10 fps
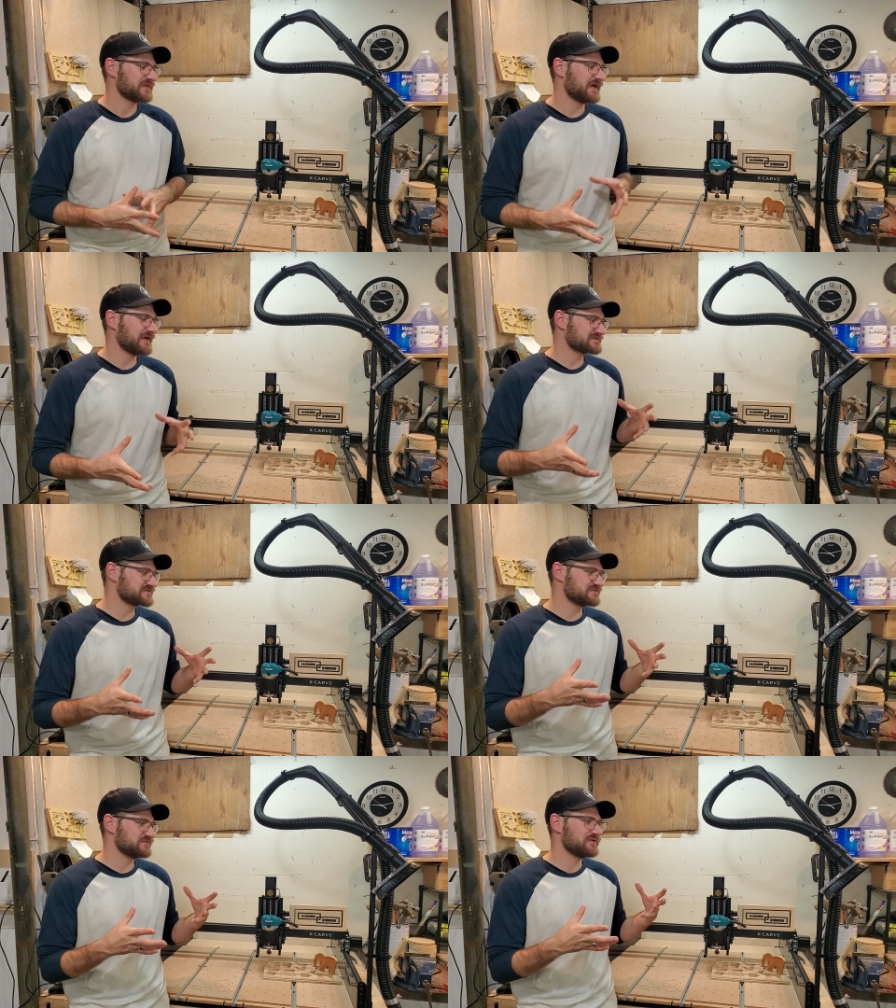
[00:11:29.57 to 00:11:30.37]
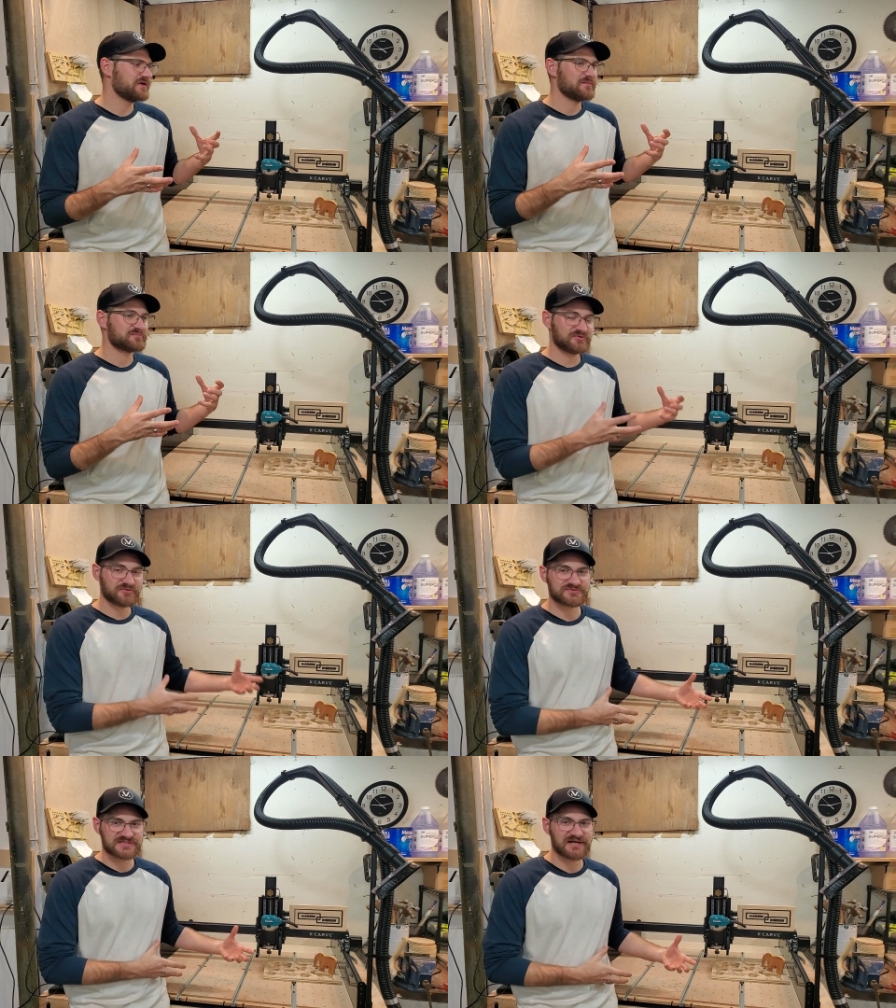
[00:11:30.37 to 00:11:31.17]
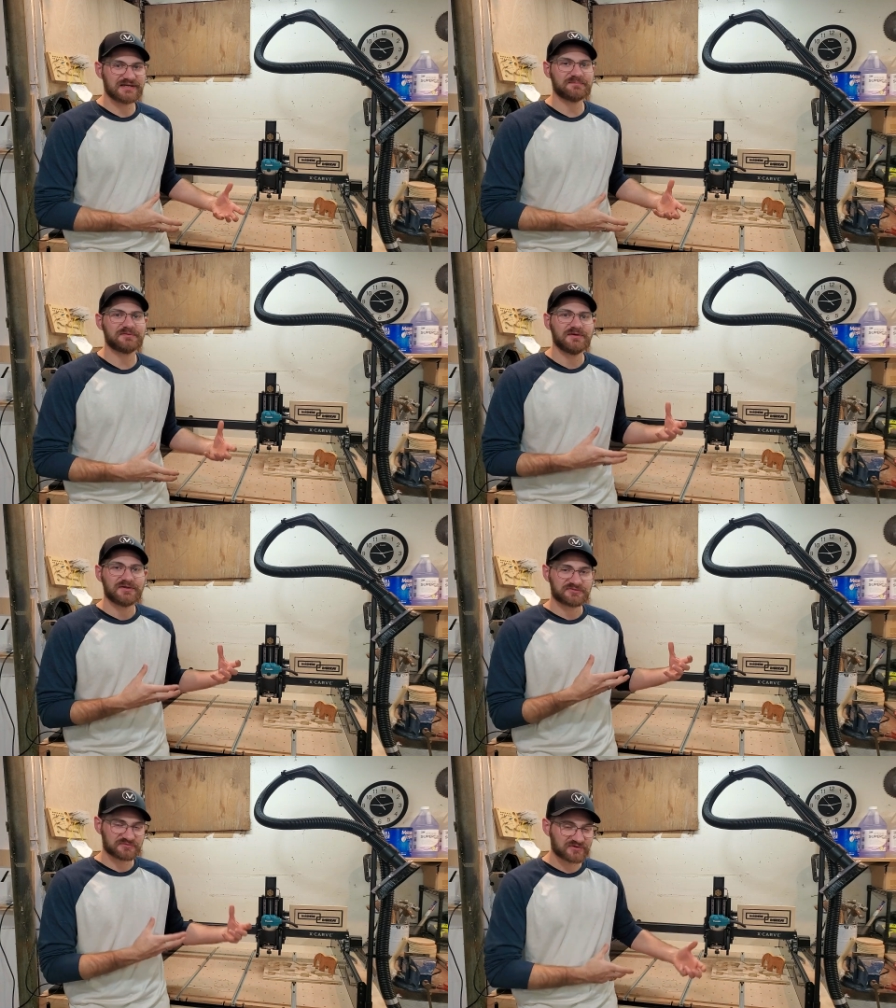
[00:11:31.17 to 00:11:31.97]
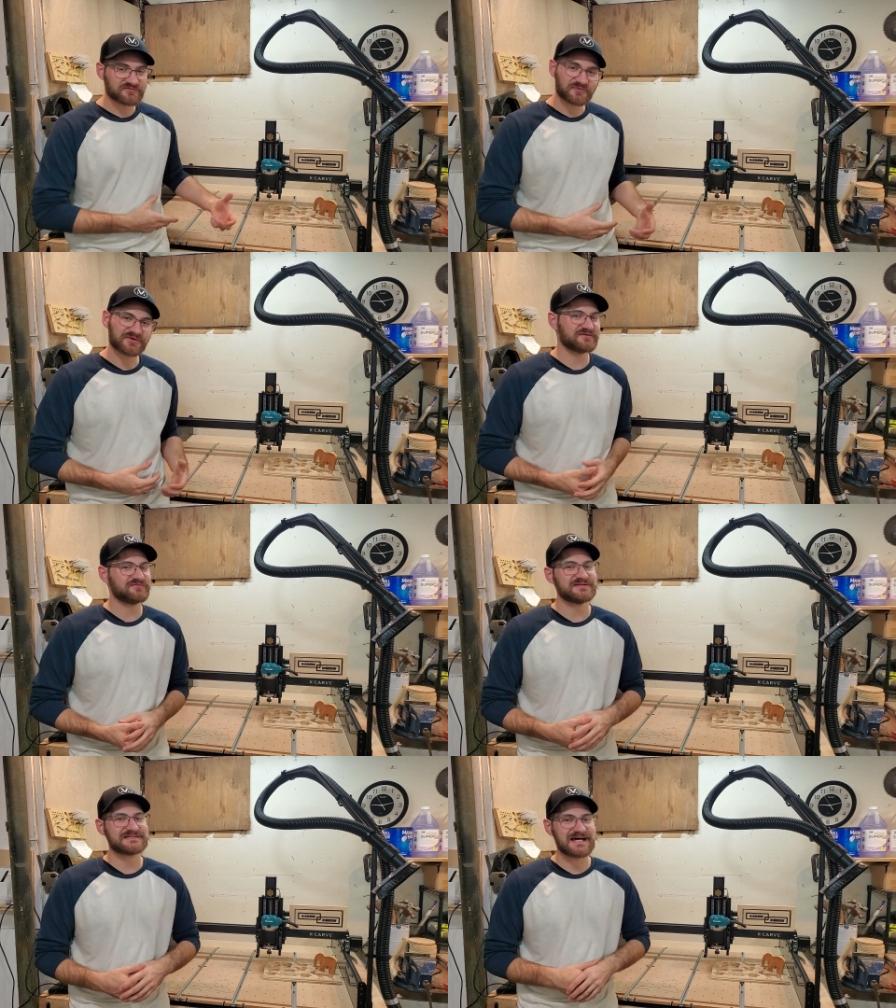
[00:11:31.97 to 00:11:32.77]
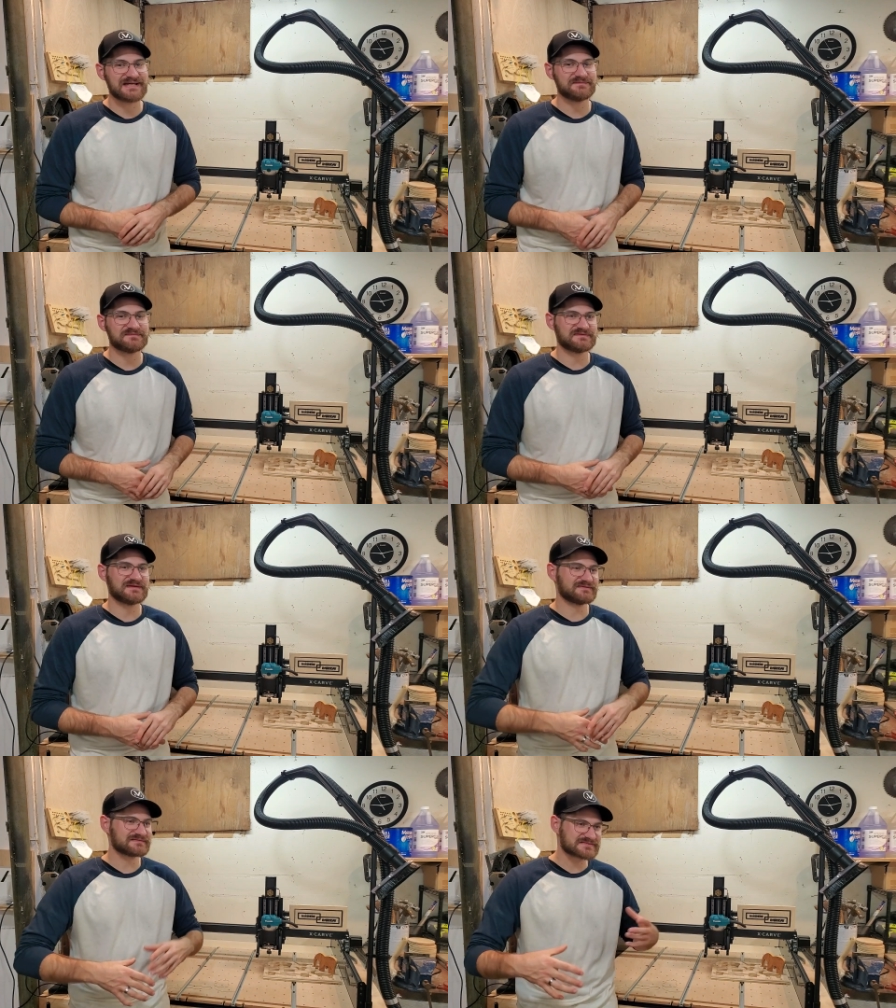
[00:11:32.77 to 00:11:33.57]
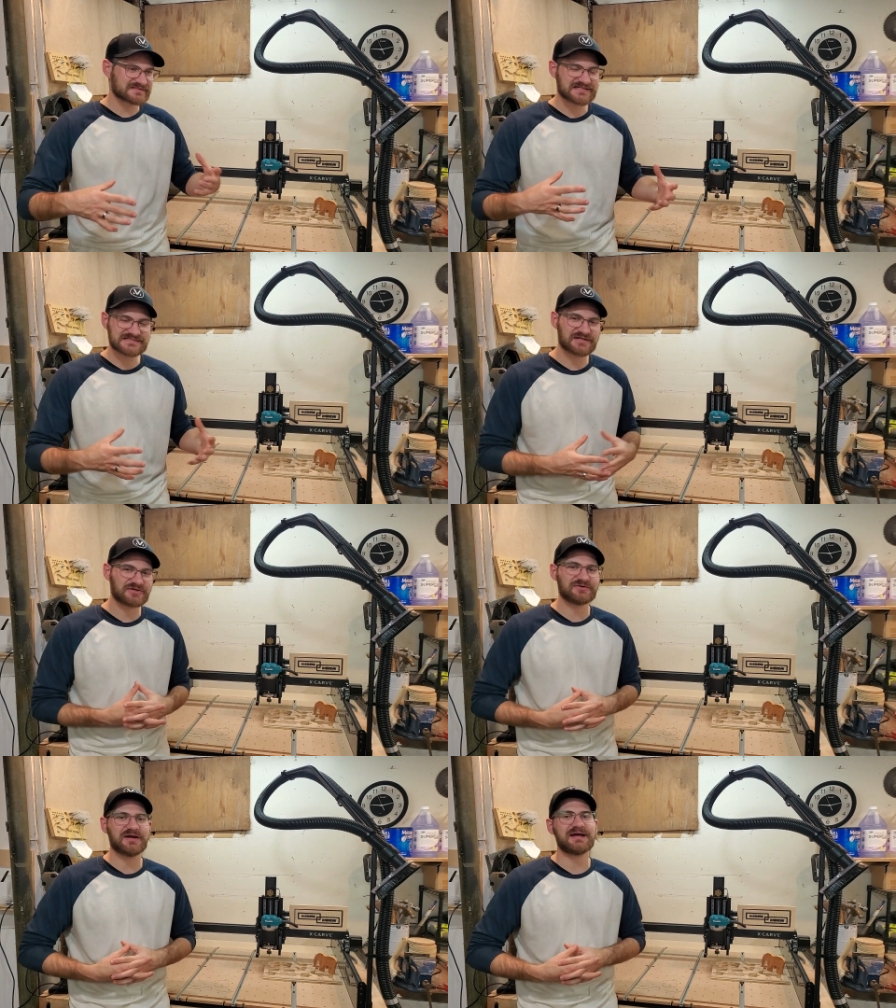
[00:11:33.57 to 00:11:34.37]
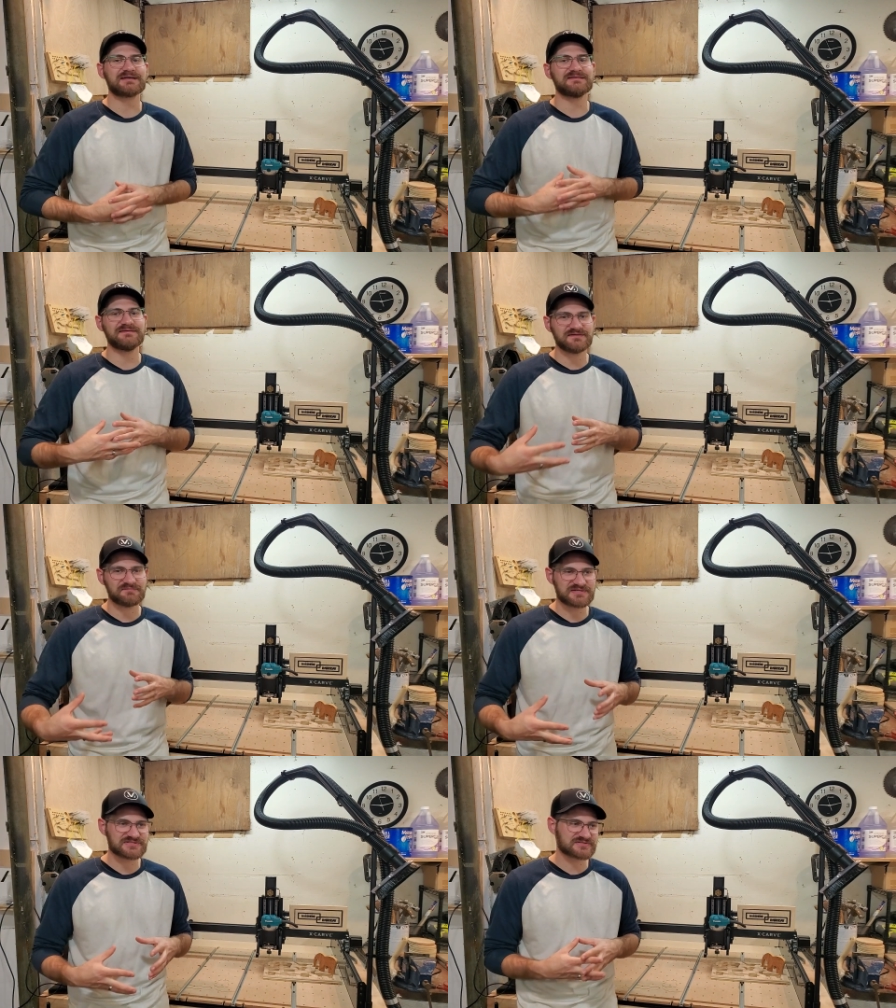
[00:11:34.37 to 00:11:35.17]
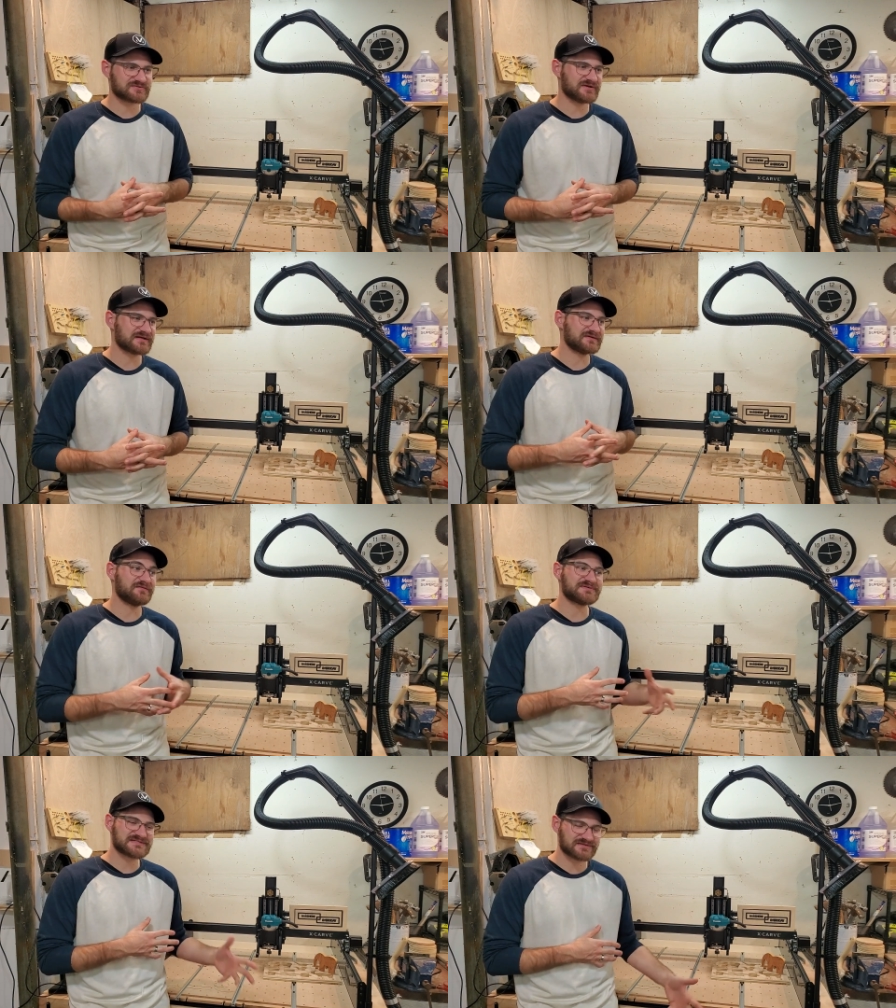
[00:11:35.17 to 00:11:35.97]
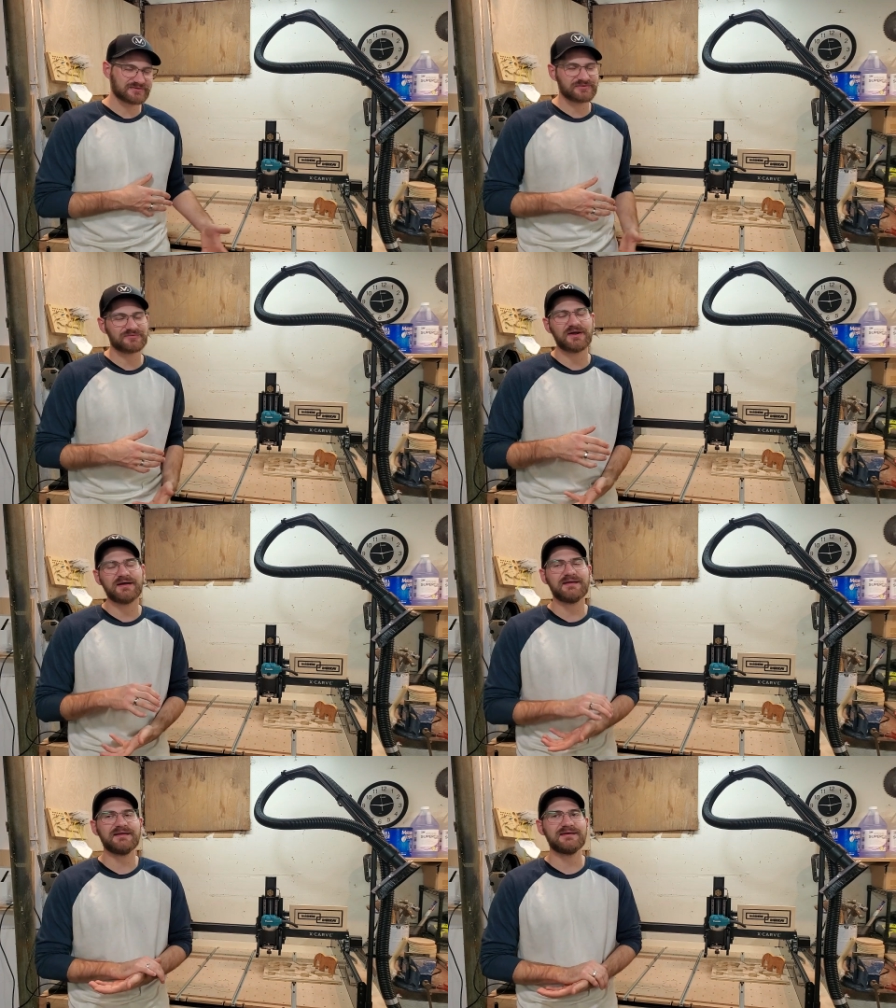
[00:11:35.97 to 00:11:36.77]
I had to prototype three or four different types to get the sizing correct and the dimensions correct and the material right.